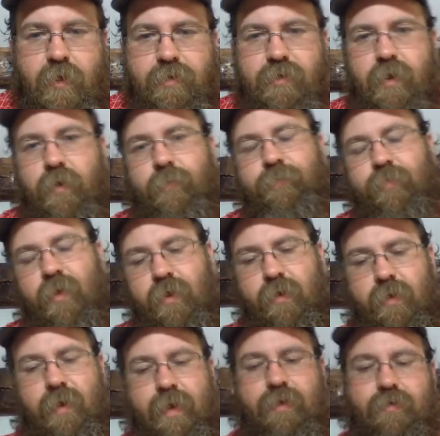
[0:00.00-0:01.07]
So
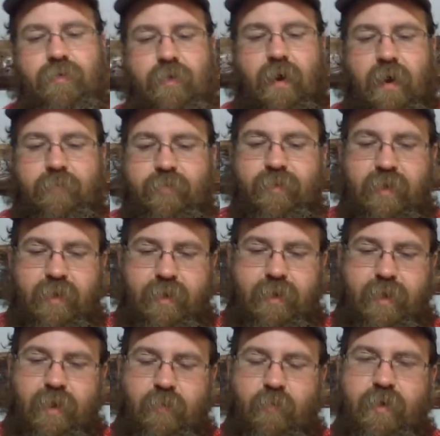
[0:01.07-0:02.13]
go ahead and drop the
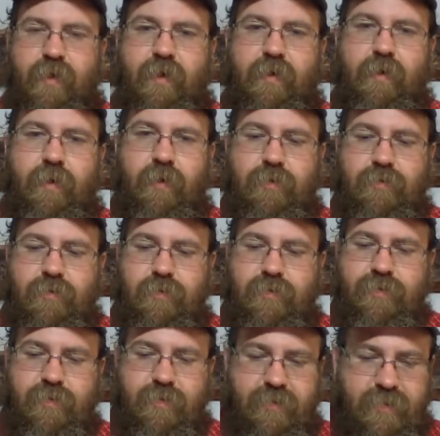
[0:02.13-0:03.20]
camera down here so
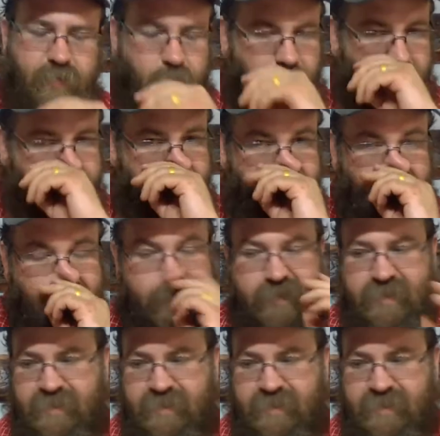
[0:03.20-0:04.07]
that you can see what I'm doing.